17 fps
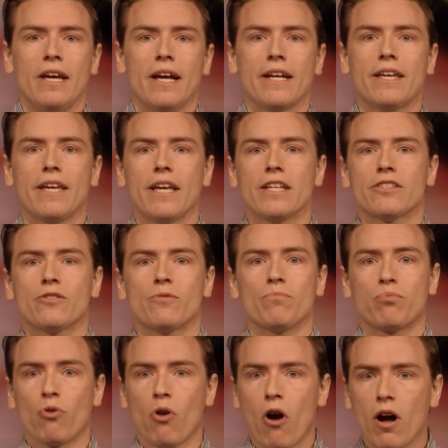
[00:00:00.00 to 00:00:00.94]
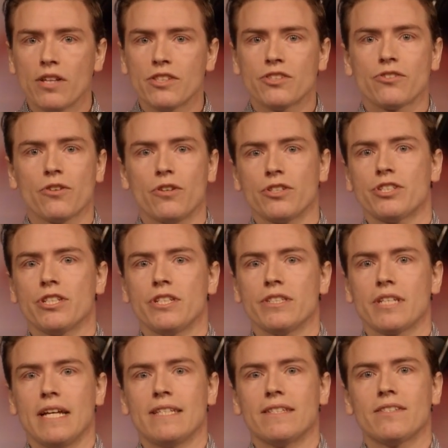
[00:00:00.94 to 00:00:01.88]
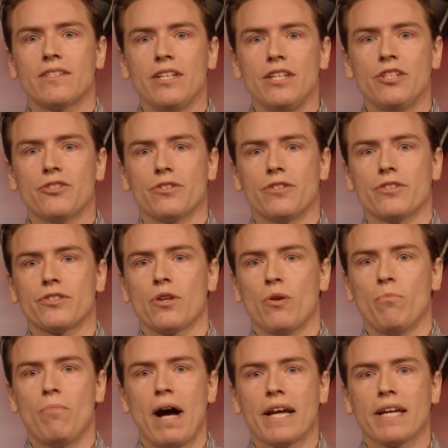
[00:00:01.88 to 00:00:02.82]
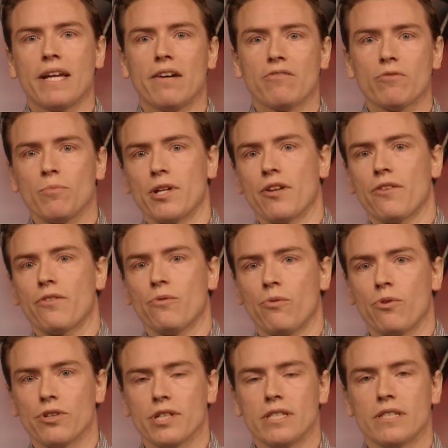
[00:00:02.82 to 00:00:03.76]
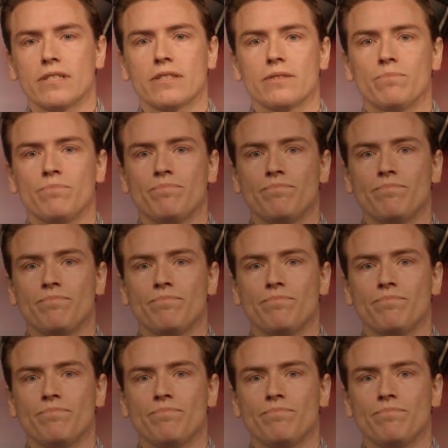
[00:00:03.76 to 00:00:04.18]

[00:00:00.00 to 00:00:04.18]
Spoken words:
against broad searches and seizures by government authorities.